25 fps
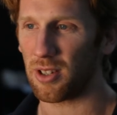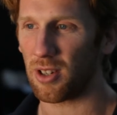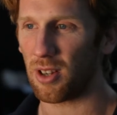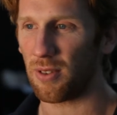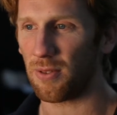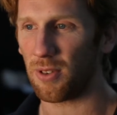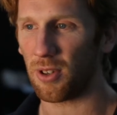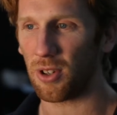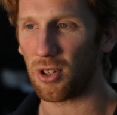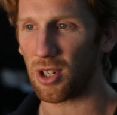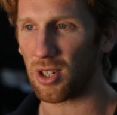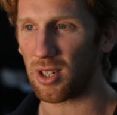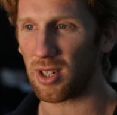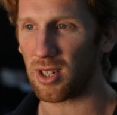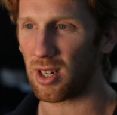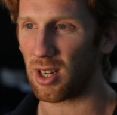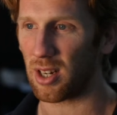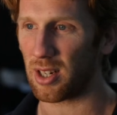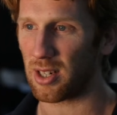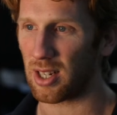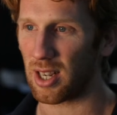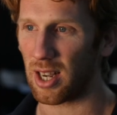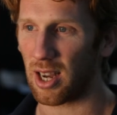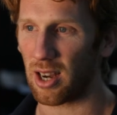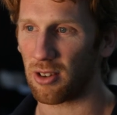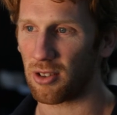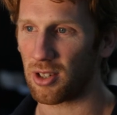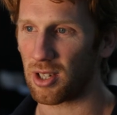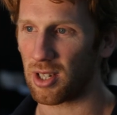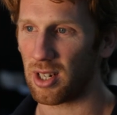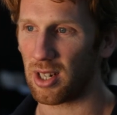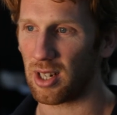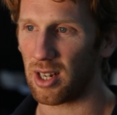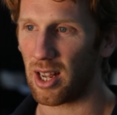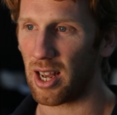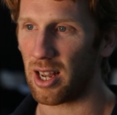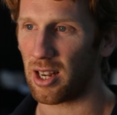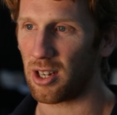So if you're just starting out
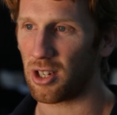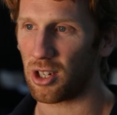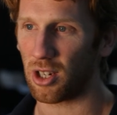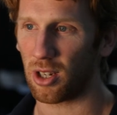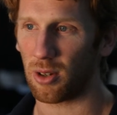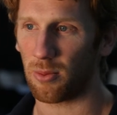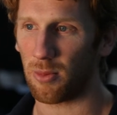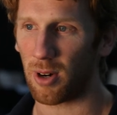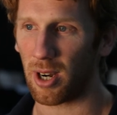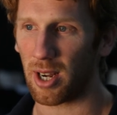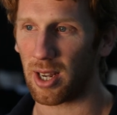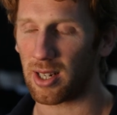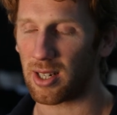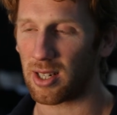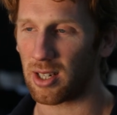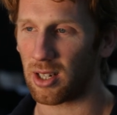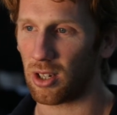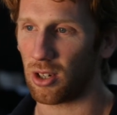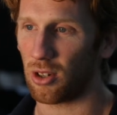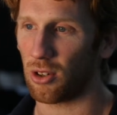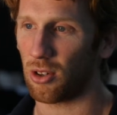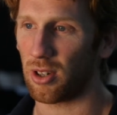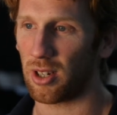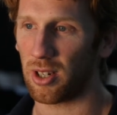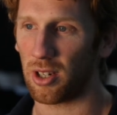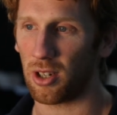in edging and waxing or